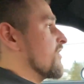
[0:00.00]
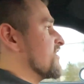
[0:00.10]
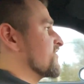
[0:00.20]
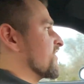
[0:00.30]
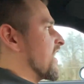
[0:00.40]

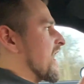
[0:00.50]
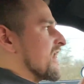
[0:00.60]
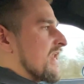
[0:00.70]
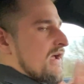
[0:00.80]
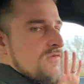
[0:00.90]
reason I
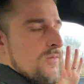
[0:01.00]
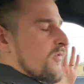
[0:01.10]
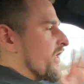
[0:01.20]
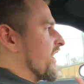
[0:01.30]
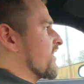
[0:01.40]
never
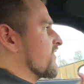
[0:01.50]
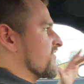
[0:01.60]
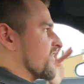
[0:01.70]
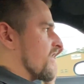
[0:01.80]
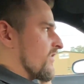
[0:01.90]
plan
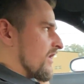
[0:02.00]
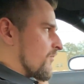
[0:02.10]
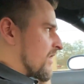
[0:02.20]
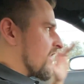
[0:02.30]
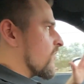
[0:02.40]
on
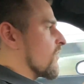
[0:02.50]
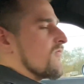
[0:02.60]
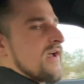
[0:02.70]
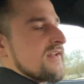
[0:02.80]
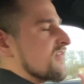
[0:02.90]
selling my
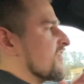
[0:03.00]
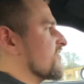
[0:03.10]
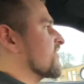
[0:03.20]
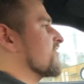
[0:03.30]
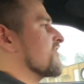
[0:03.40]
Corvette
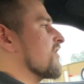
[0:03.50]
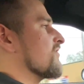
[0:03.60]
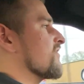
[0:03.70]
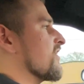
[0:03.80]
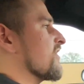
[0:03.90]
C6
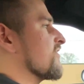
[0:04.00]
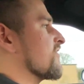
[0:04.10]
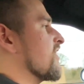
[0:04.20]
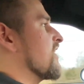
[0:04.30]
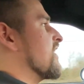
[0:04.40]

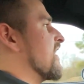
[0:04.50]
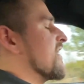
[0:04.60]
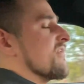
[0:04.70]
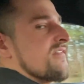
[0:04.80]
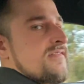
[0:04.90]

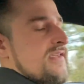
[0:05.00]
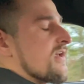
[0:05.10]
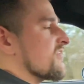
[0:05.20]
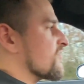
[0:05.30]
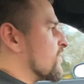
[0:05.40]
Z06 is
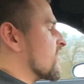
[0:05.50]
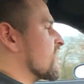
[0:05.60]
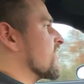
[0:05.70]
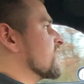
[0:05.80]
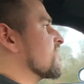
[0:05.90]
the
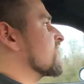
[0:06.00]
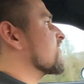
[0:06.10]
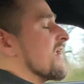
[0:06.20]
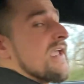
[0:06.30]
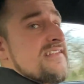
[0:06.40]
experience.
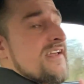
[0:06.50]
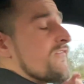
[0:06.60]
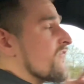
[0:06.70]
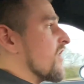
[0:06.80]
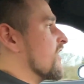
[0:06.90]
It's a
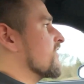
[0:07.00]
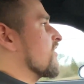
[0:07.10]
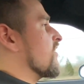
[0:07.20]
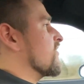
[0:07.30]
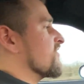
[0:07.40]
fun
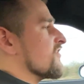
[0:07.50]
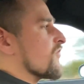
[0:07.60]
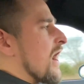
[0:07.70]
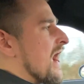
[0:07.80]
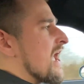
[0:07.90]
car to
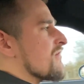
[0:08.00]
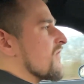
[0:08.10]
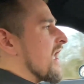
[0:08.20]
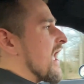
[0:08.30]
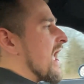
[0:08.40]
drive,
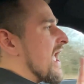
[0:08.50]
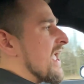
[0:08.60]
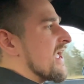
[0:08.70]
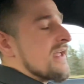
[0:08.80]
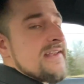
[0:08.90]

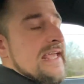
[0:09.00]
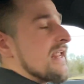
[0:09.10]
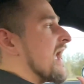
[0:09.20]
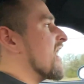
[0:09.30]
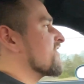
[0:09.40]
and
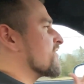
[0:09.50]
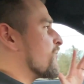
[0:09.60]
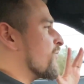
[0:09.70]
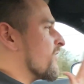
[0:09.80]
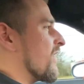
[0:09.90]
it has a
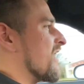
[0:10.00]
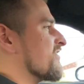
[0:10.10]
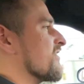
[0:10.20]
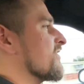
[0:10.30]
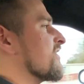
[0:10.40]

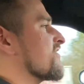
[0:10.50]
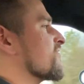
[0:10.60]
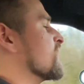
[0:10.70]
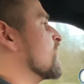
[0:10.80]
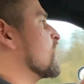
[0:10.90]
pleasantly
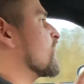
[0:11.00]
smooth